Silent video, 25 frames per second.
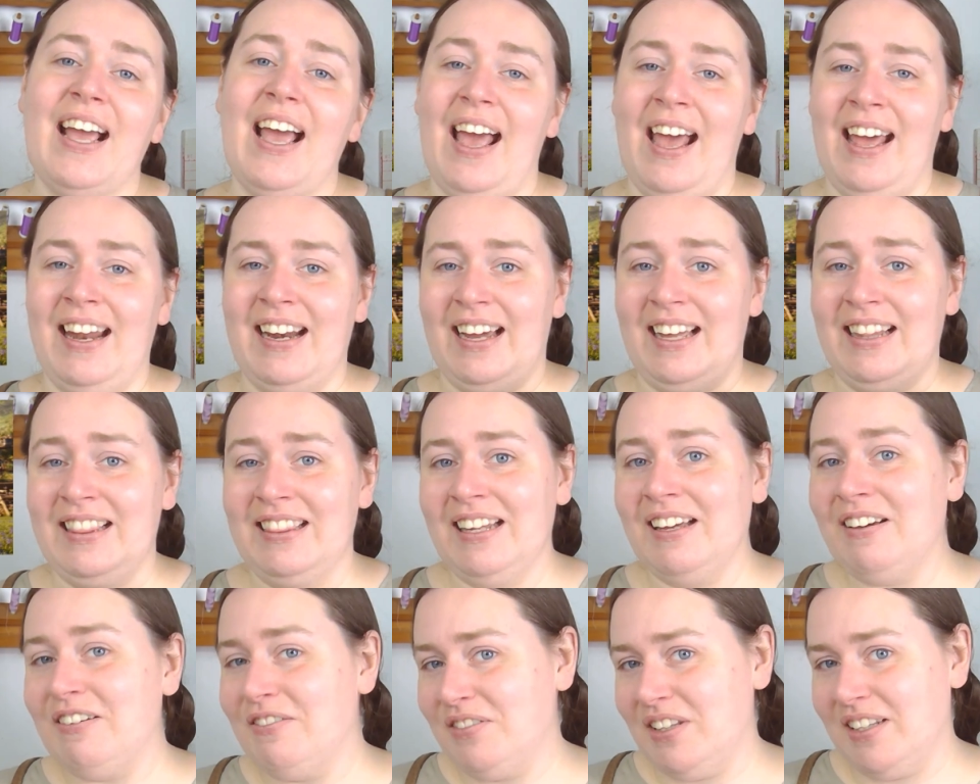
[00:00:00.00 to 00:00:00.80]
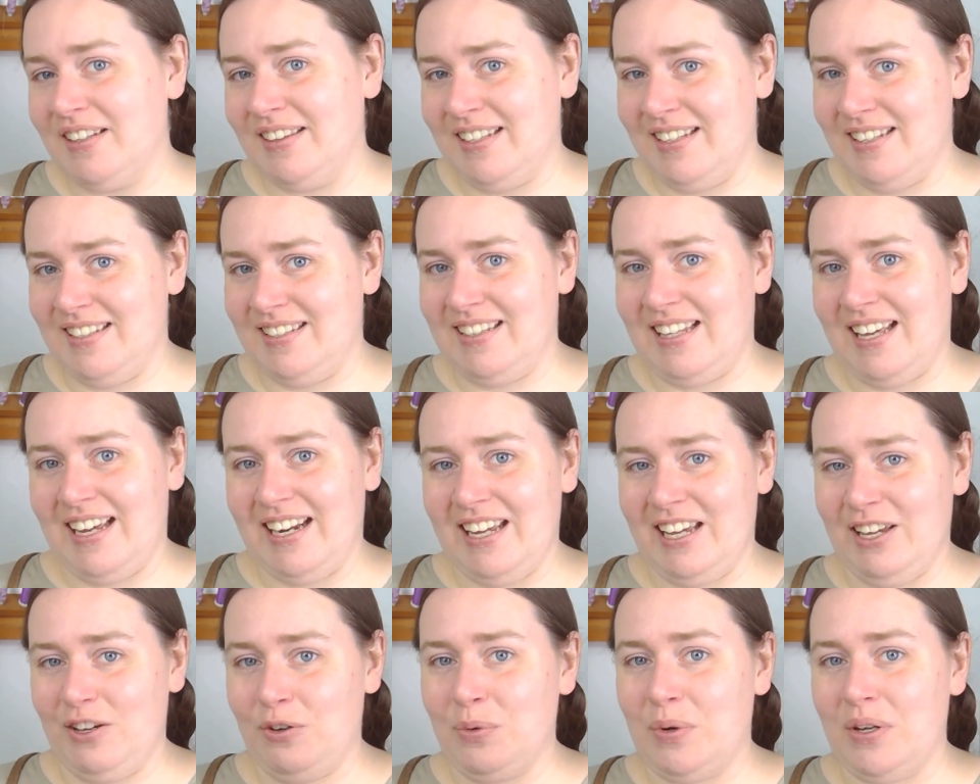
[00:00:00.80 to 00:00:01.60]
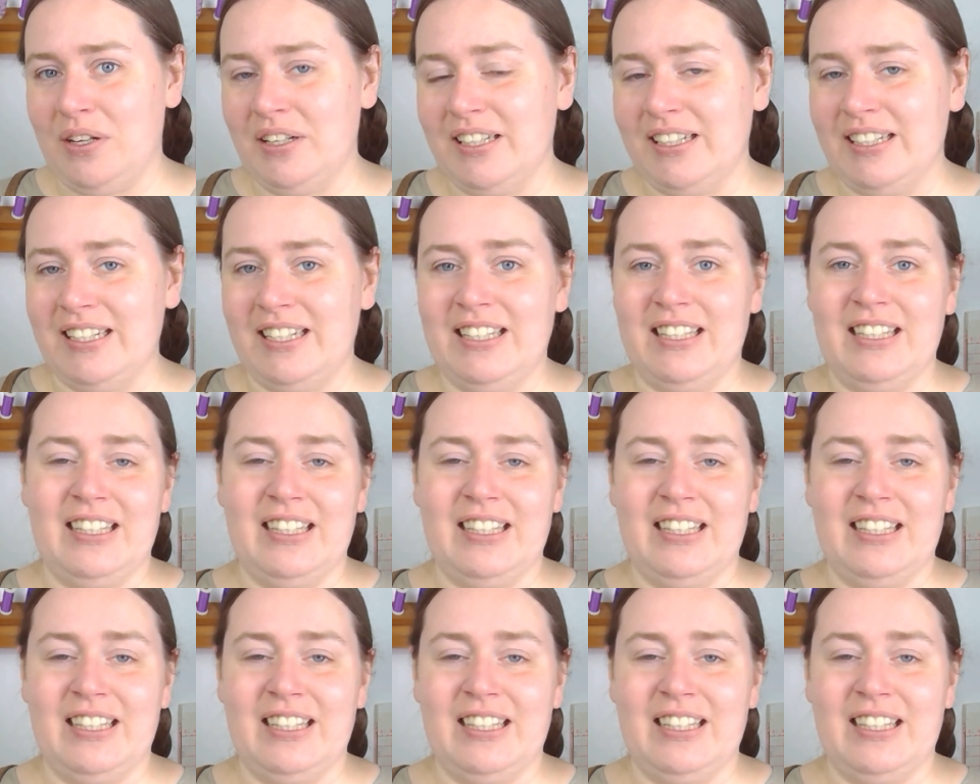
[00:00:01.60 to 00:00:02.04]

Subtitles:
and I love that there's that equality,